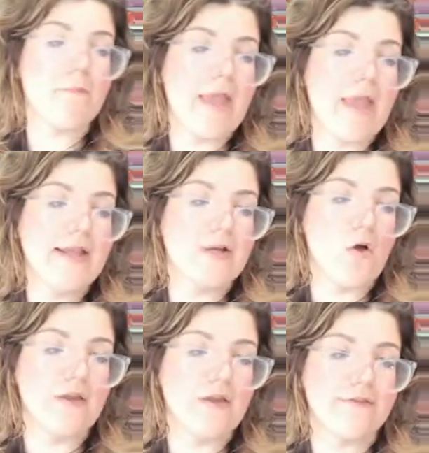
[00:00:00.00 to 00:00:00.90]
paint it
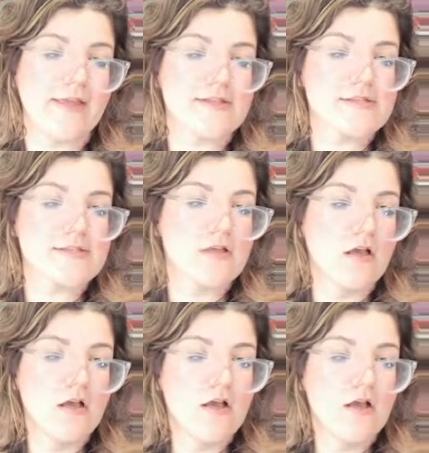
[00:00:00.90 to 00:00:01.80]
all in advance.
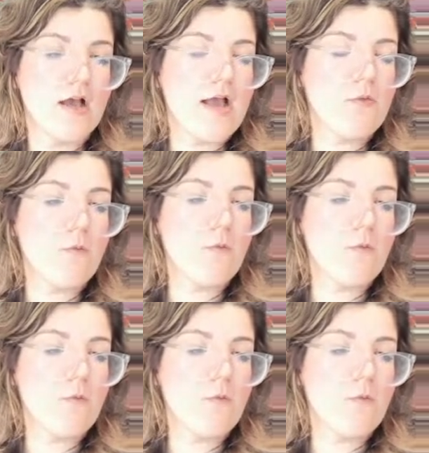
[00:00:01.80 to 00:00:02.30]
I won't